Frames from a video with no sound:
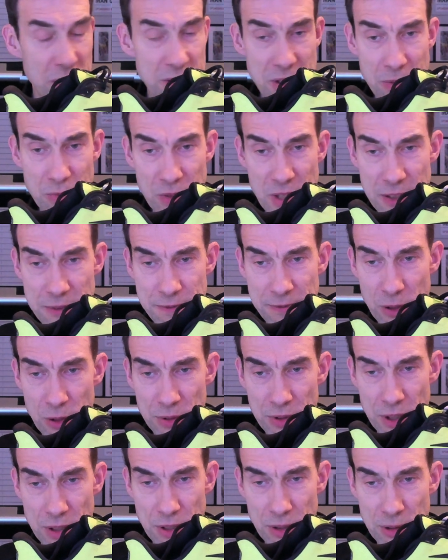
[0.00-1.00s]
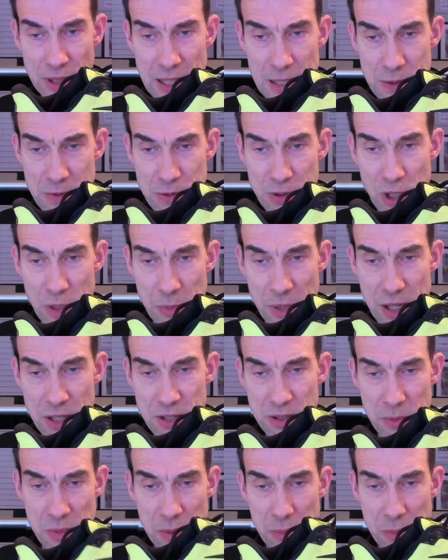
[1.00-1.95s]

And I didn't really feel the ground too much.